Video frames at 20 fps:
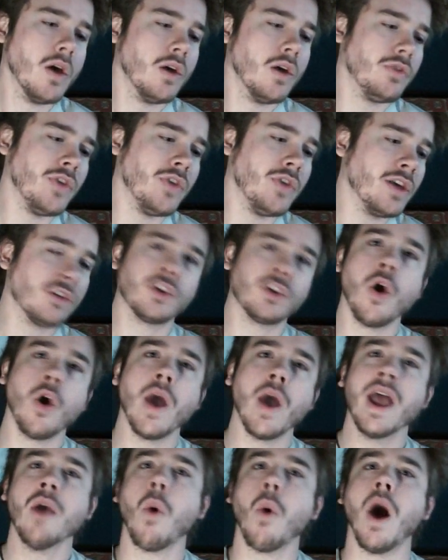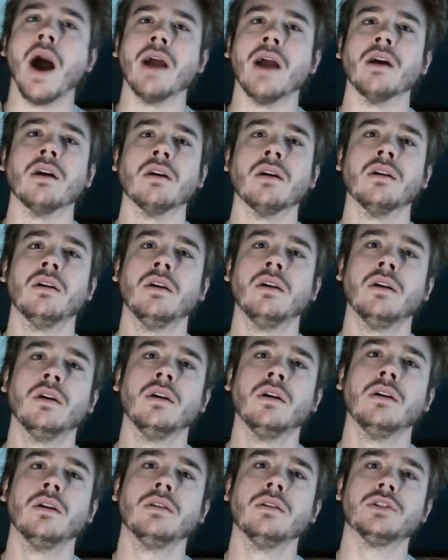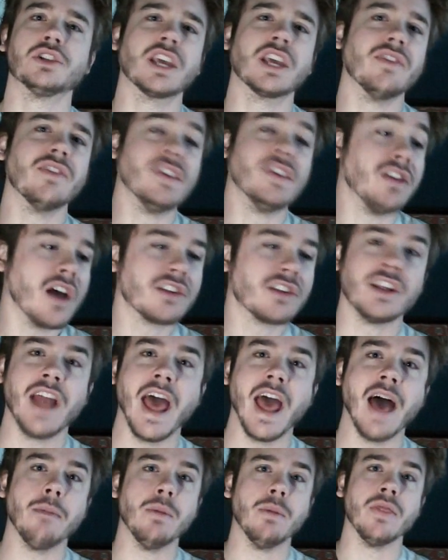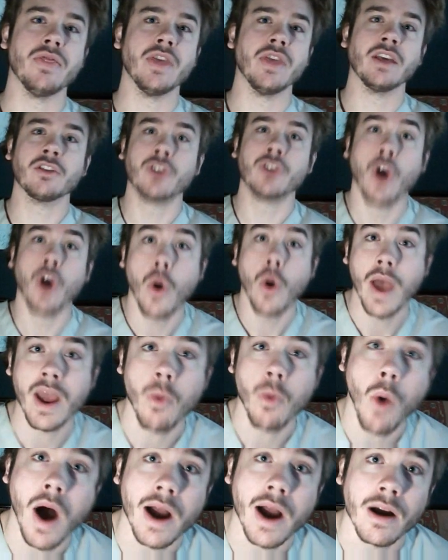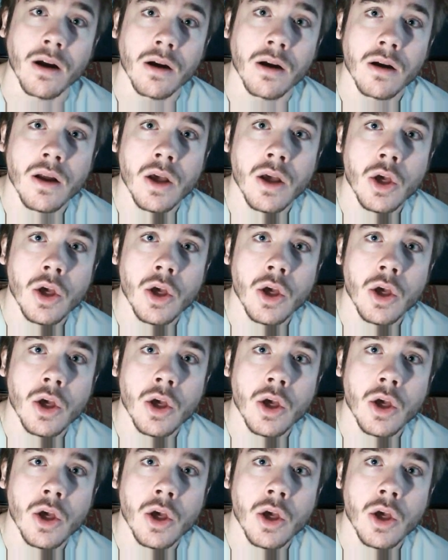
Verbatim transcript: things go haywire. Just like if it doesn't happen, things go haywire.